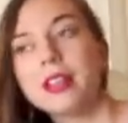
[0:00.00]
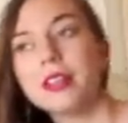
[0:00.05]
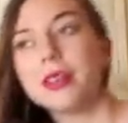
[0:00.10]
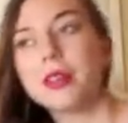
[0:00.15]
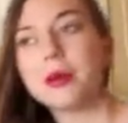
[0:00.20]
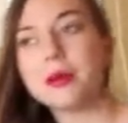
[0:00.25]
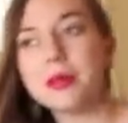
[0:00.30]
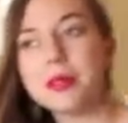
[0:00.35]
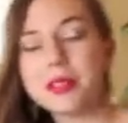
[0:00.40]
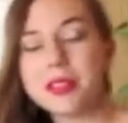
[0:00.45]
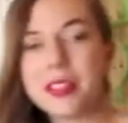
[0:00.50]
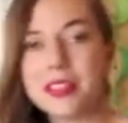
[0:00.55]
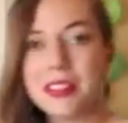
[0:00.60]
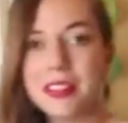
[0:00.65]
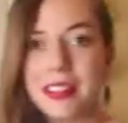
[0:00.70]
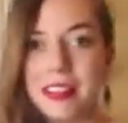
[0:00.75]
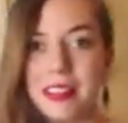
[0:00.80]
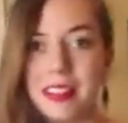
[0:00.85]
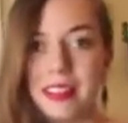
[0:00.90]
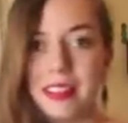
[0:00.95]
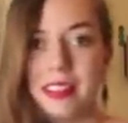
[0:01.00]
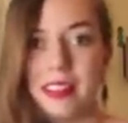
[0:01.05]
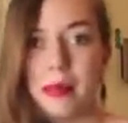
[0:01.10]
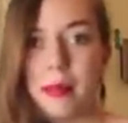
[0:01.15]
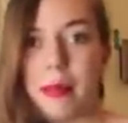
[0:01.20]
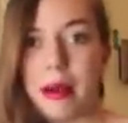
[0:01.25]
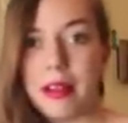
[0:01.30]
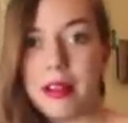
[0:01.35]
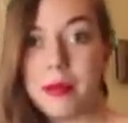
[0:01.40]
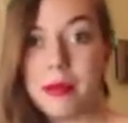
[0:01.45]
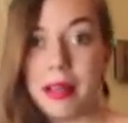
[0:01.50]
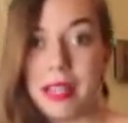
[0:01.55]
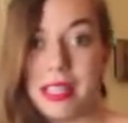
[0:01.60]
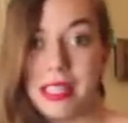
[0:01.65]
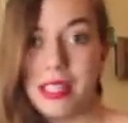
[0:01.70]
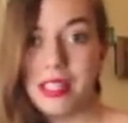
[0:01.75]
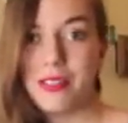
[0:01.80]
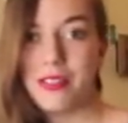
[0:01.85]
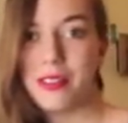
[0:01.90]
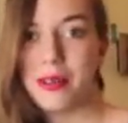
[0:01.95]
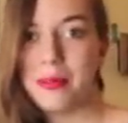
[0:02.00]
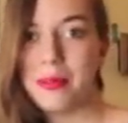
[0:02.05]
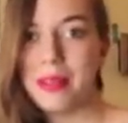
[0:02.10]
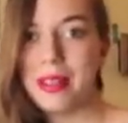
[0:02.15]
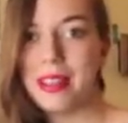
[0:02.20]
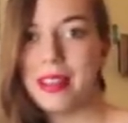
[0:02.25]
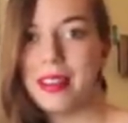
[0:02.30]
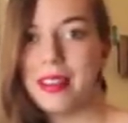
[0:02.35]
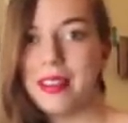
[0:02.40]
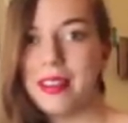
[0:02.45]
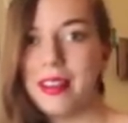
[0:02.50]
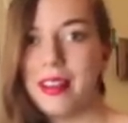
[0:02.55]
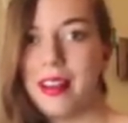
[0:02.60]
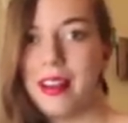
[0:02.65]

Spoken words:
Those are the better places for me.